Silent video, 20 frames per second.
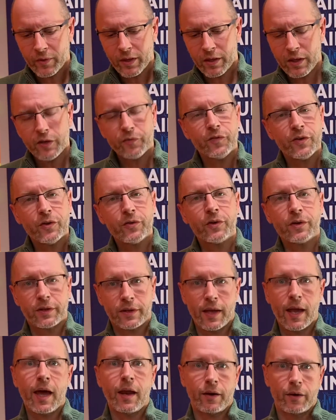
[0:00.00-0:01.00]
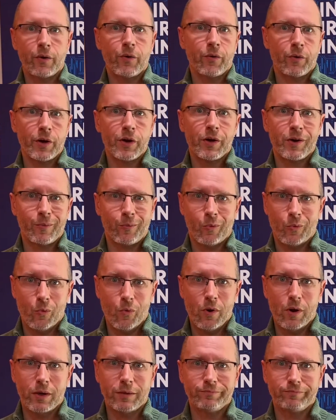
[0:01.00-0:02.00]
If you're in category number
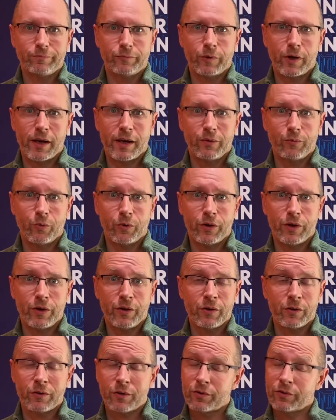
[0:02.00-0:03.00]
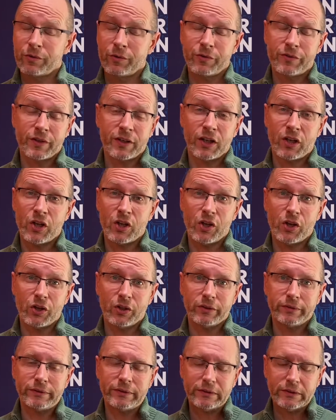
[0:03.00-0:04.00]
1, right, where you're cruising
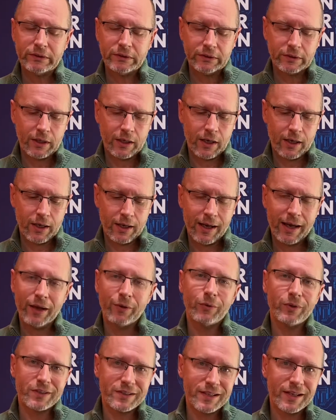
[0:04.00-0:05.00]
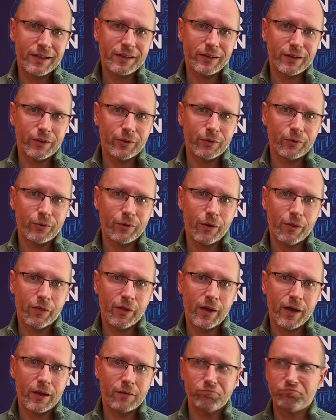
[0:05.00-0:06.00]
along, I would tell you
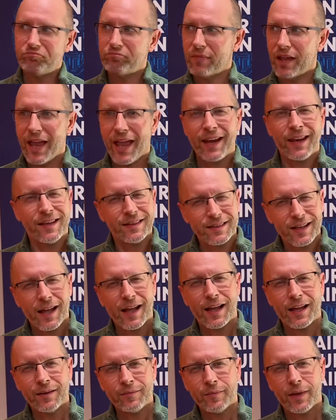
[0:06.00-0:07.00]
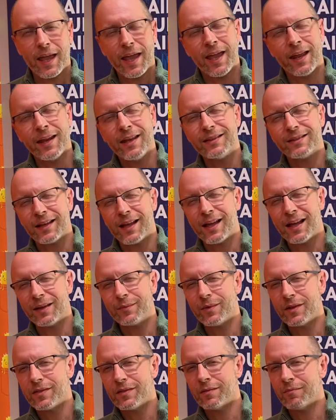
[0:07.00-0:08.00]
that anytime
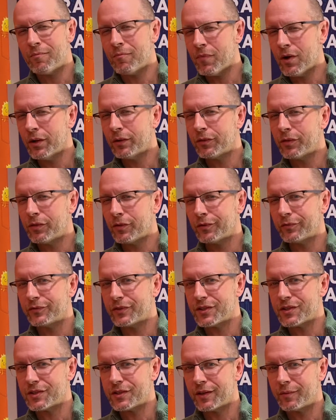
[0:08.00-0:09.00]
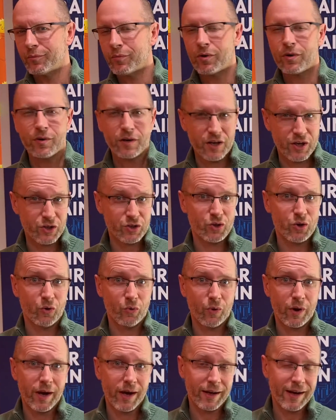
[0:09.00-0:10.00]
in the month of December is
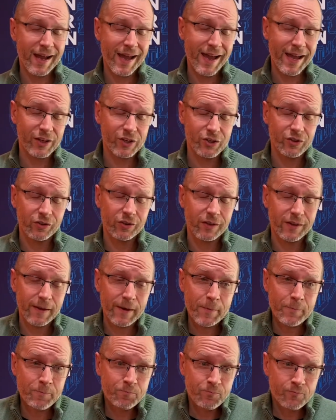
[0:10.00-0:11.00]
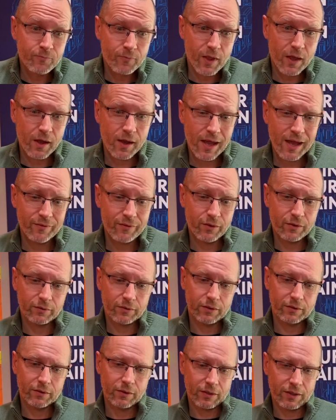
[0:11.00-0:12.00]
great. I actually have
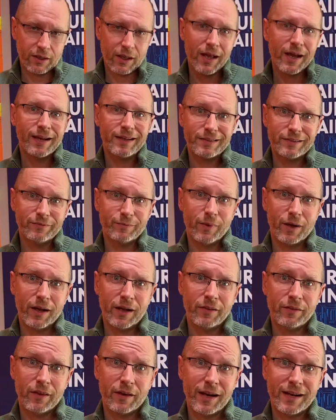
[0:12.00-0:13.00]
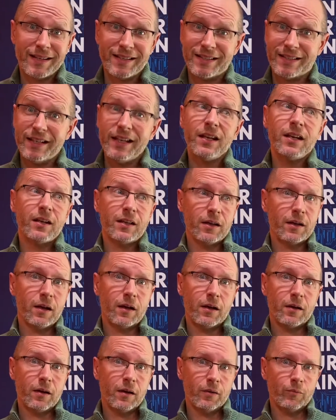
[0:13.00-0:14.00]
a client of mine that I did
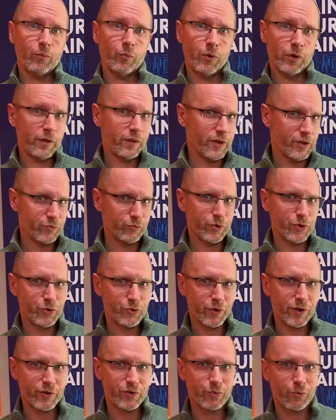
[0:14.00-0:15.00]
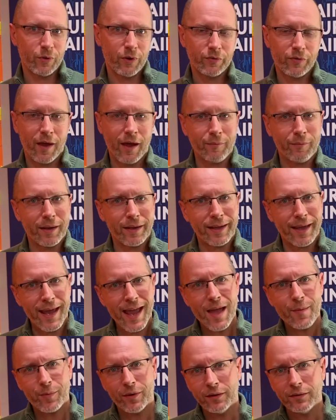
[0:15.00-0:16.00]
one of these retreats with at my
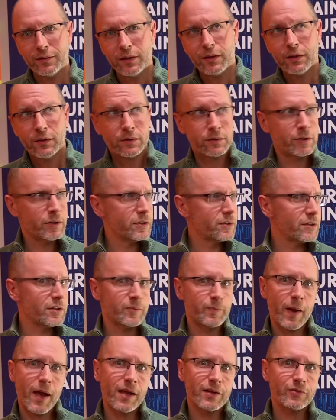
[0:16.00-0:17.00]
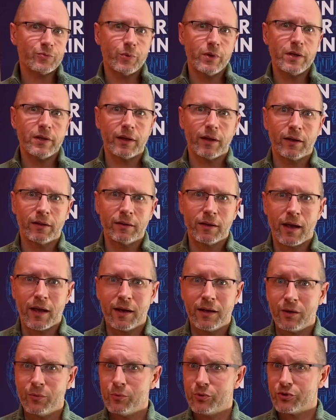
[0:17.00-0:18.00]
cabin just this past weekend,
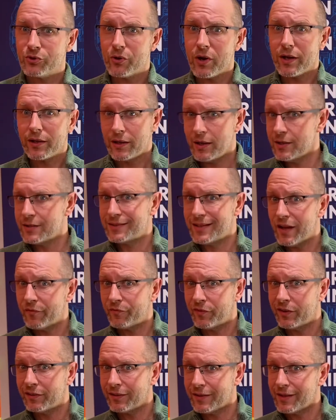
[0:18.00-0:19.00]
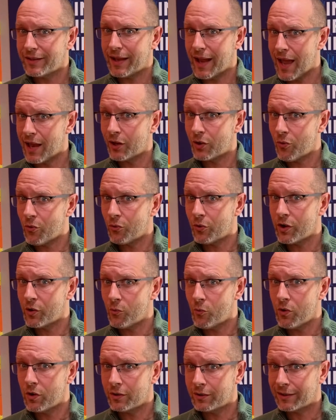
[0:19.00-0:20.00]
and it was great. He's definitely a category
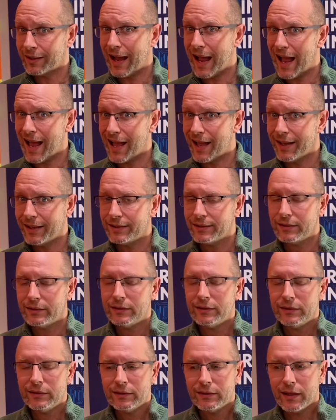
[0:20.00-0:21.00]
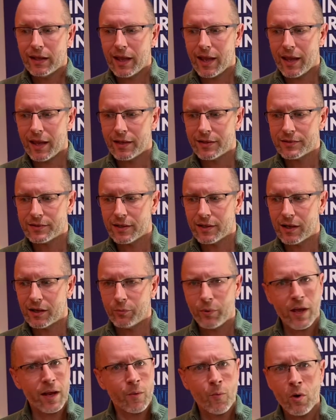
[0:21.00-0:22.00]
1 guy, and
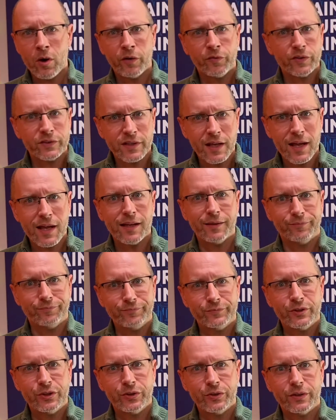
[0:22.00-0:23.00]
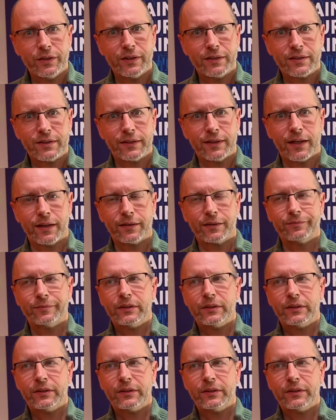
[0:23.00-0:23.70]
we had a wonderful time doing it together.